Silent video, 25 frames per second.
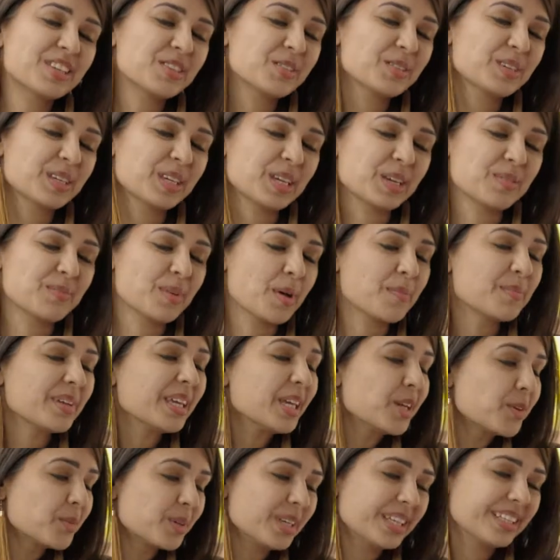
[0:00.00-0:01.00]
you, Kim. I'm
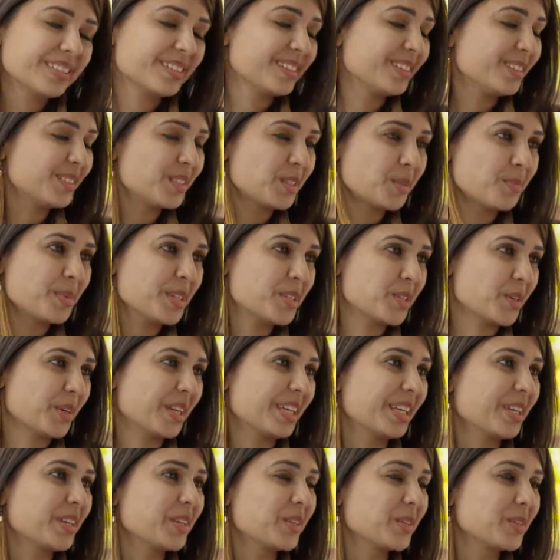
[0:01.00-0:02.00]
equally thrilled to be
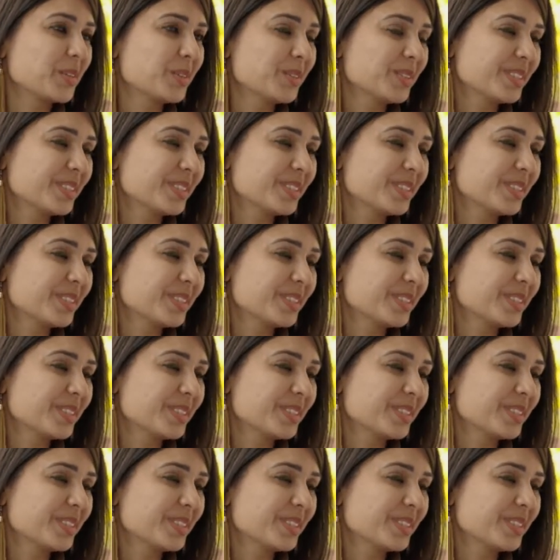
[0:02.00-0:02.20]
joining you.